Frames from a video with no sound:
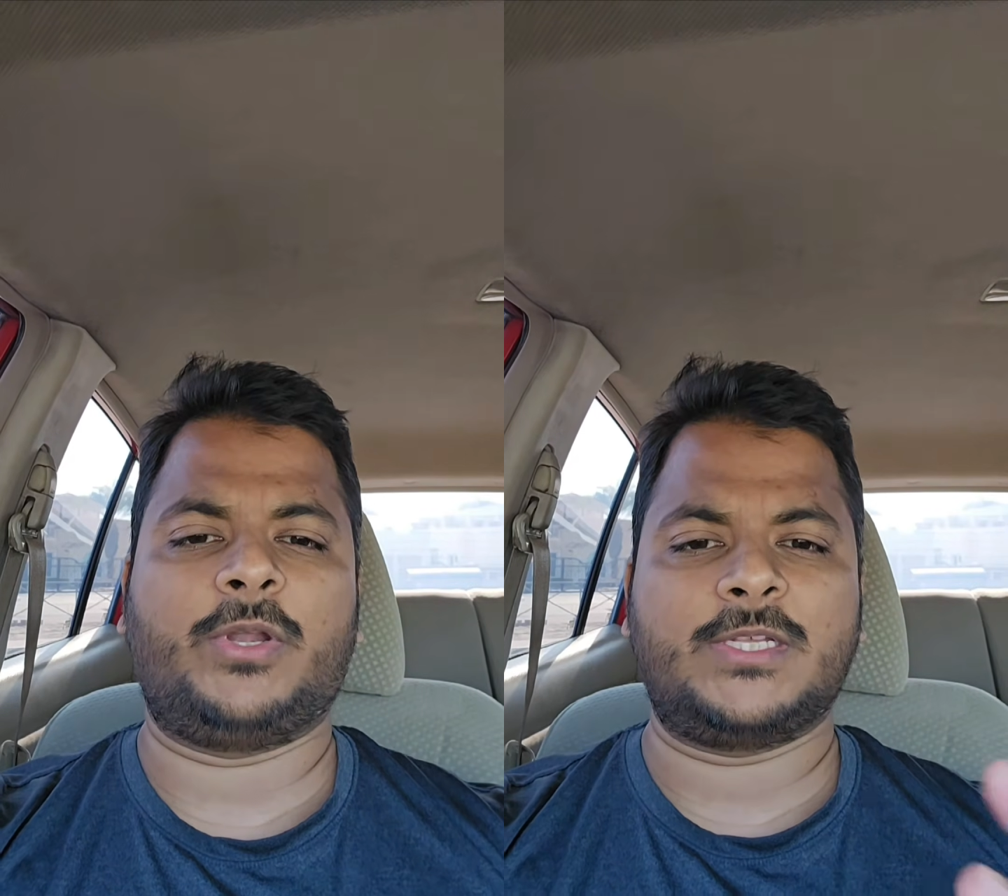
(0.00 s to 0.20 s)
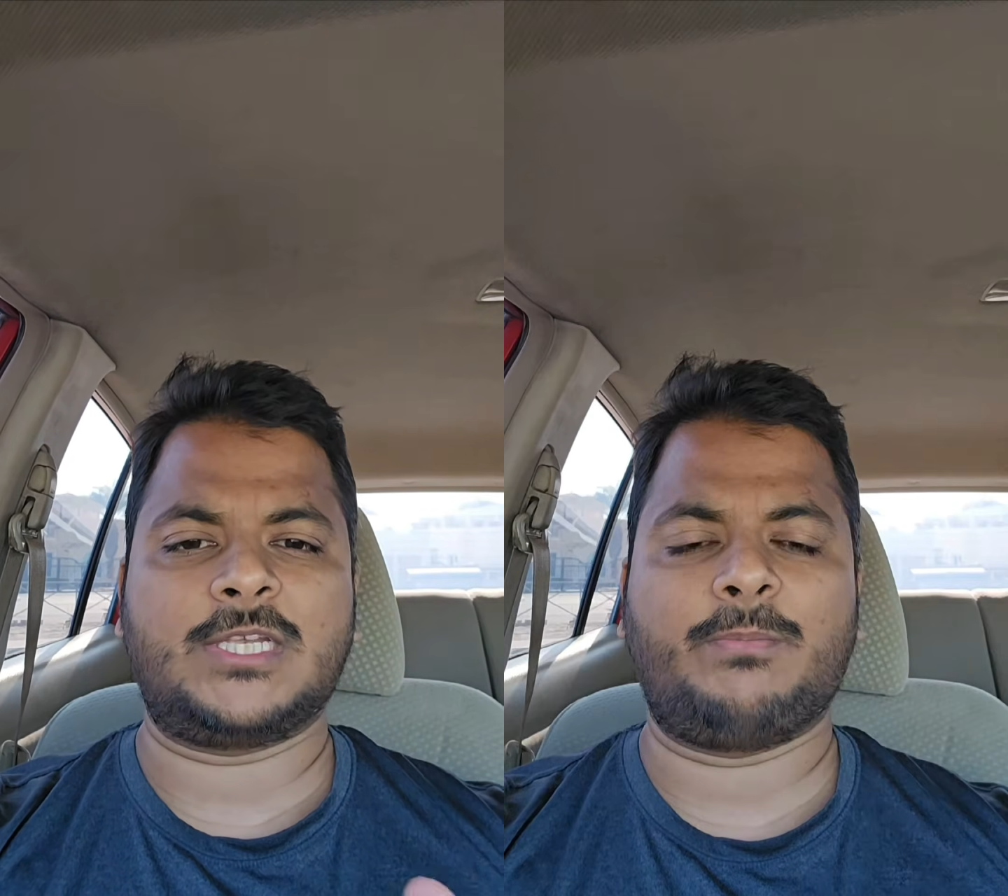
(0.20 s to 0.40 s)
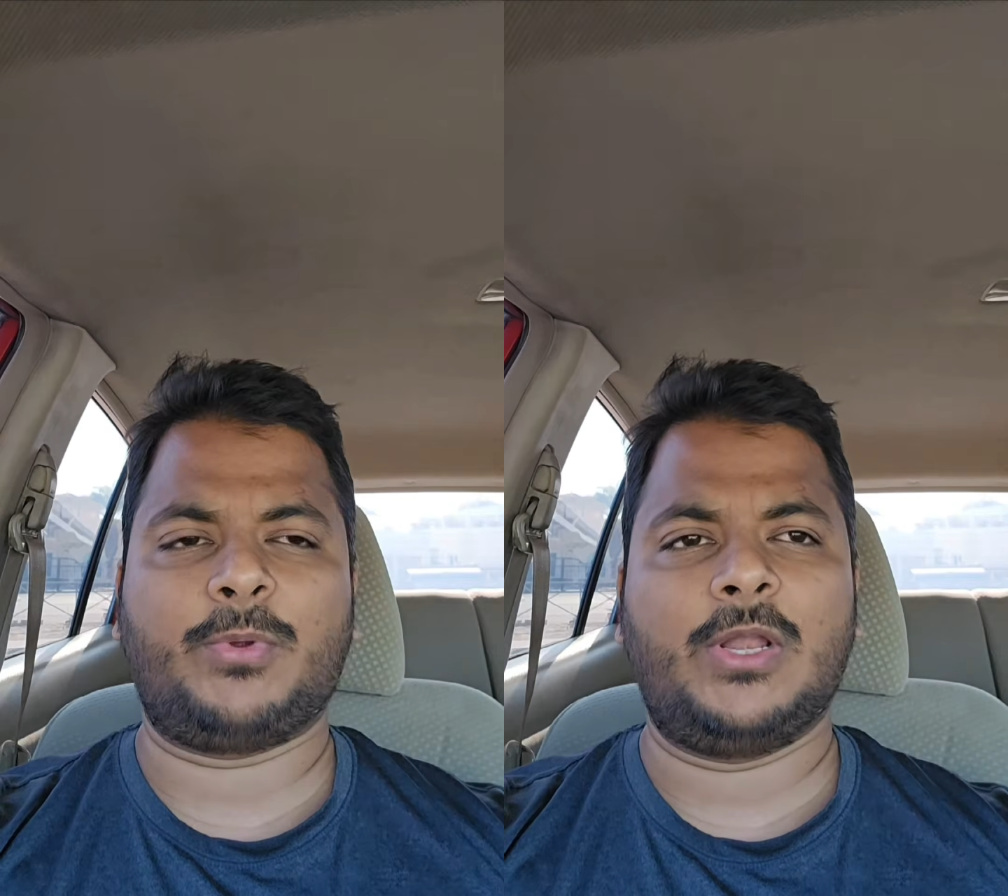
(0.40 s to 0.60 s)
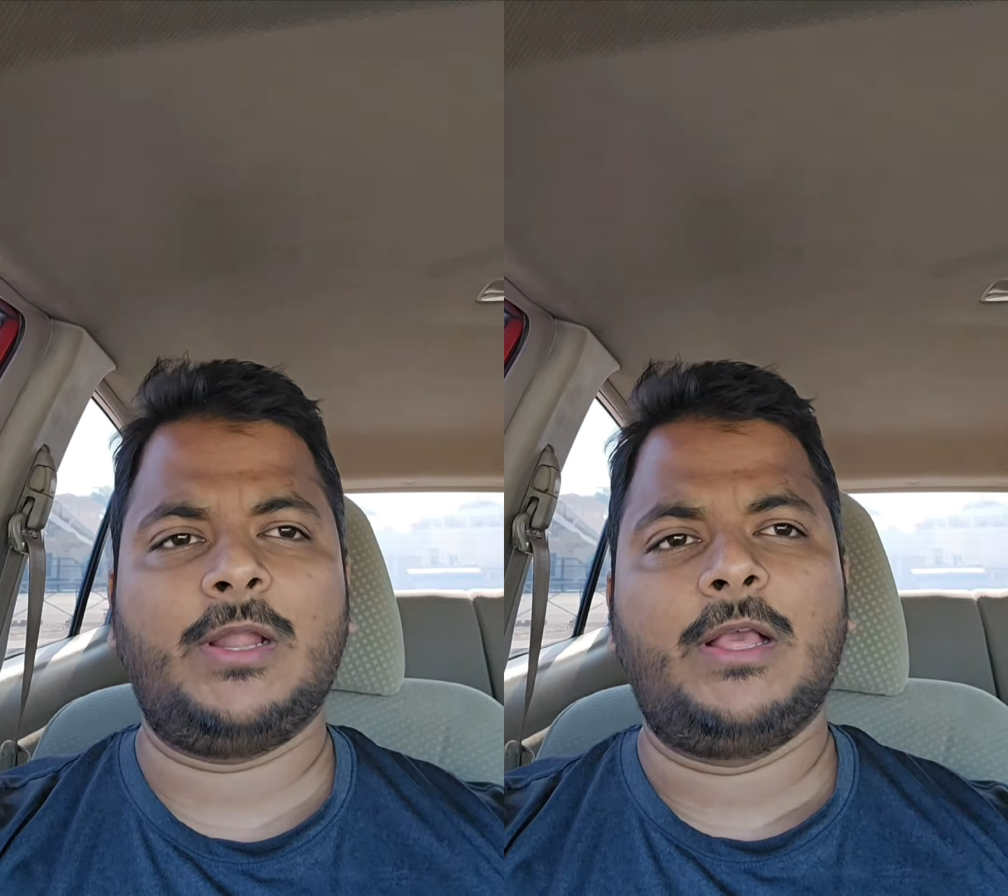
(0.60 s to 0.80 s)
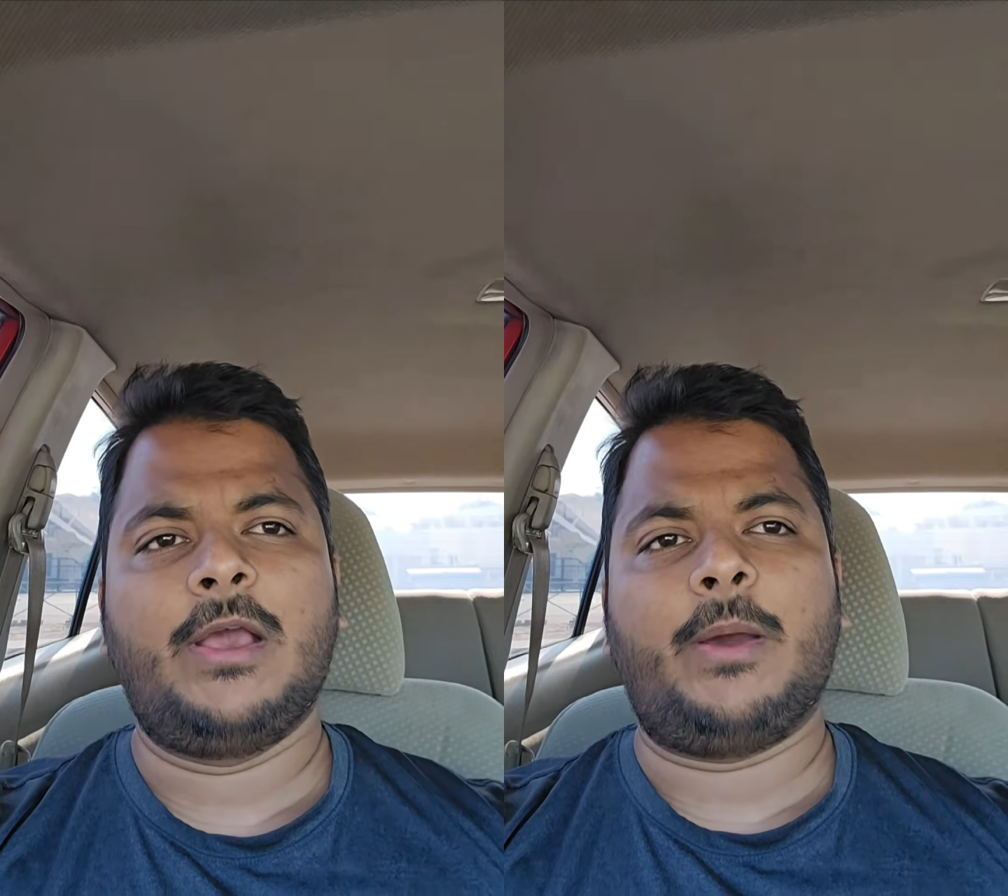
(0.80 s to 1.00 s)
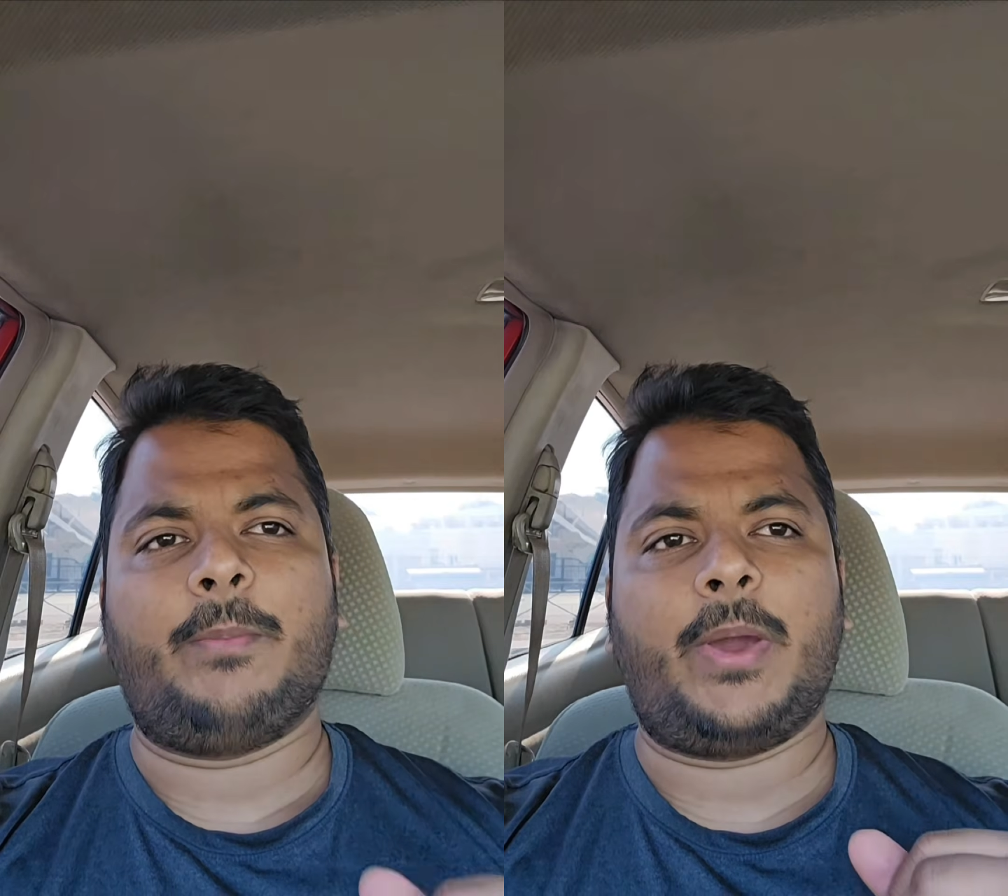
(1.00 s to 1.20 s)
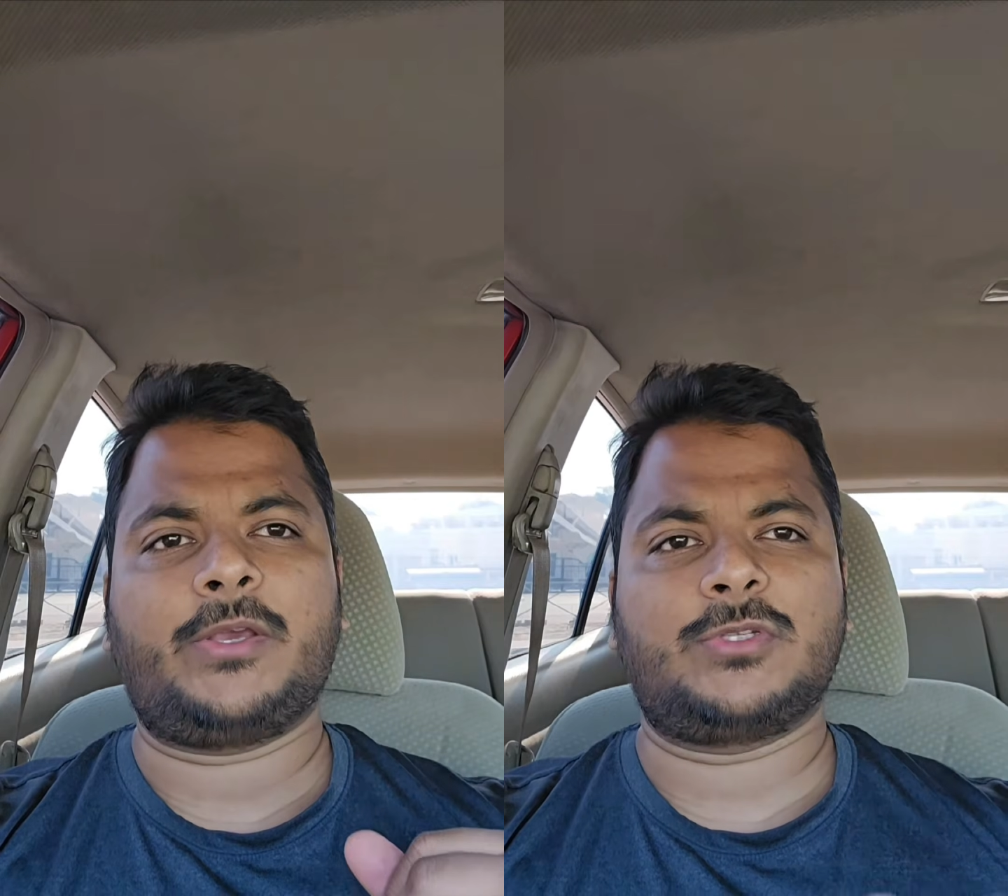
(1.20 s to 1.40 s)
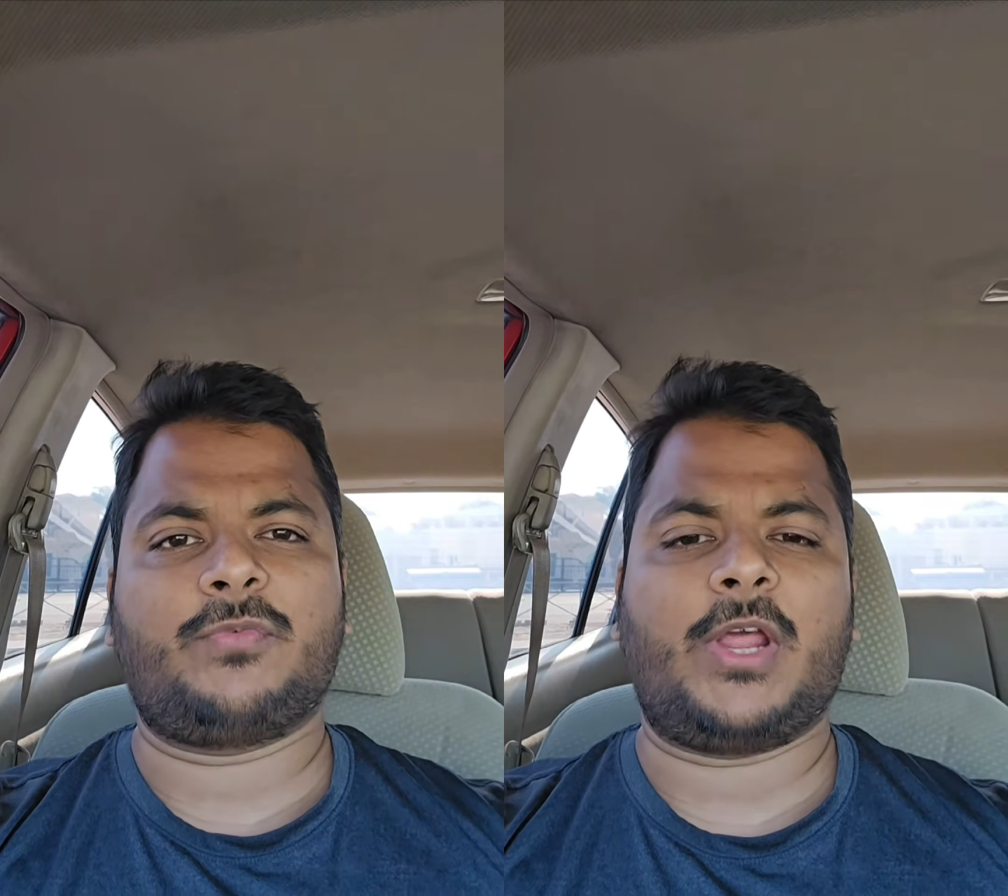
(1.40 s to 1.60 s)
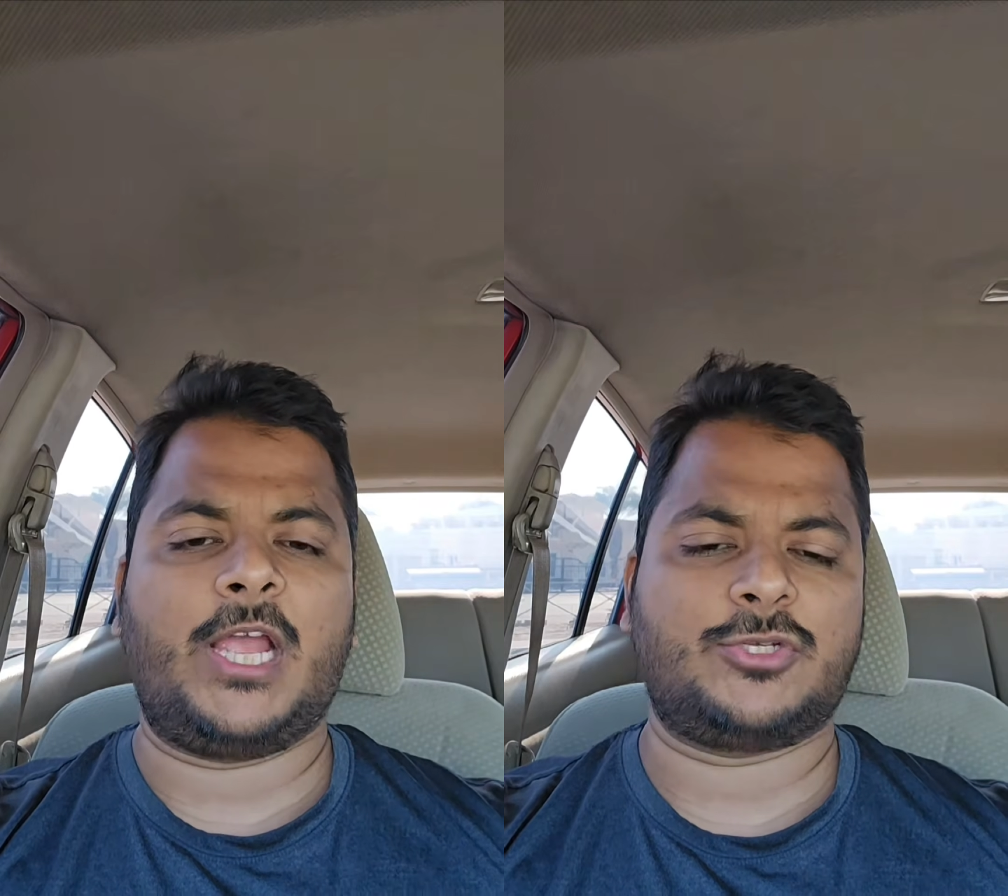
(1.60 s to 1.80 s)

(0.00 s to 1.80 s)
For example, Microsoft